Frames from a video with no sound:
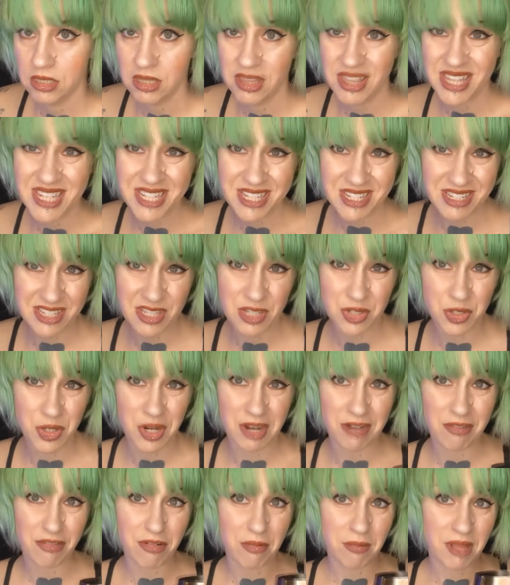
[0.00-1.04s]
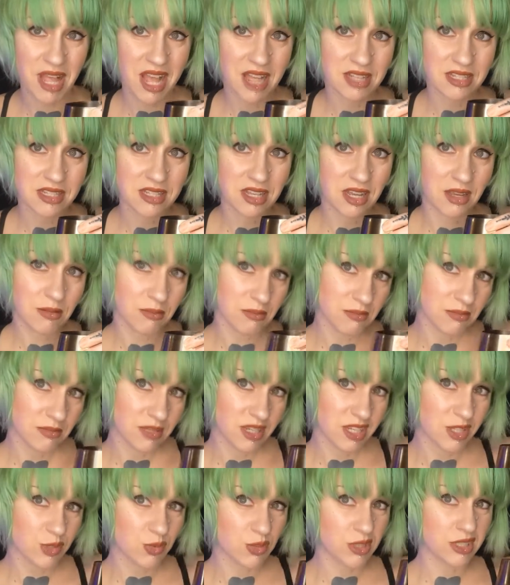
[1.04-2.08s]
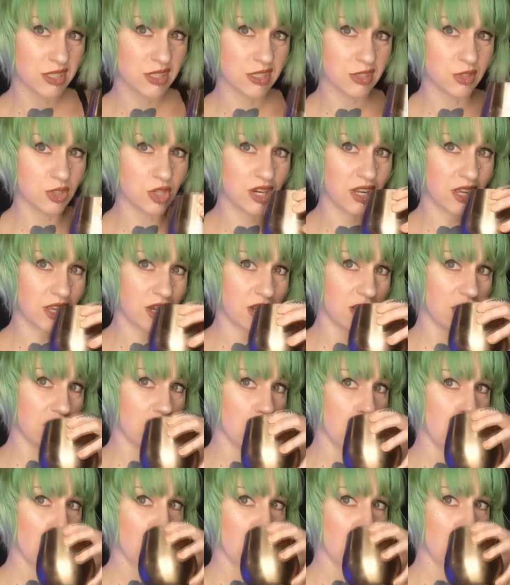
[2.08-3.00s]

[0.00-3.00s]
This is the drink from last time, because we're still drinking it.